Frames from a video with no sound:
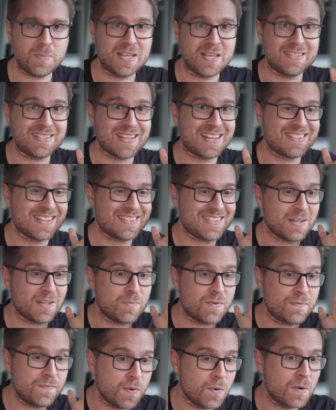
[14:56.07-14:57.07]
Because as I
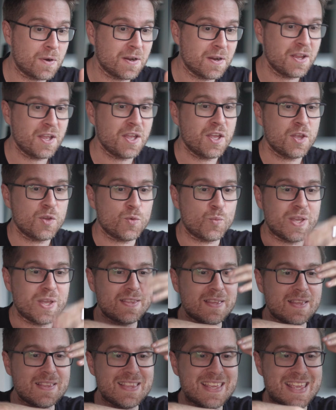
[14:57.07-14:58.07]
said before,
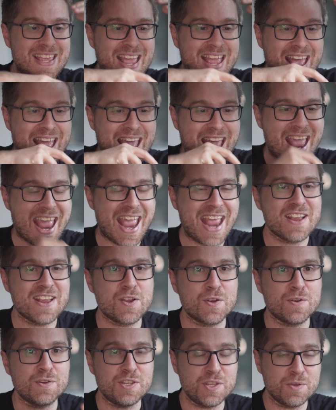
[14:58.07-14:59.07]
with the
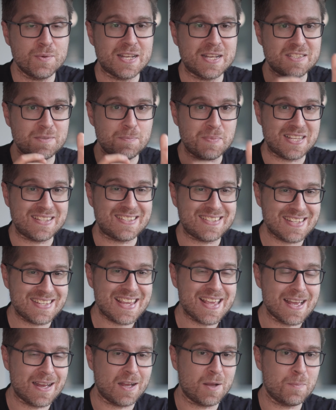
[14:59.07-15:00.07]
Anker
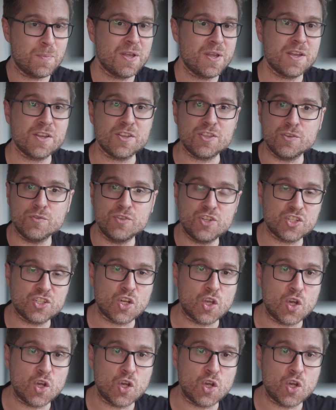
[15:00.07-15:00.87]
USBC Hub, you just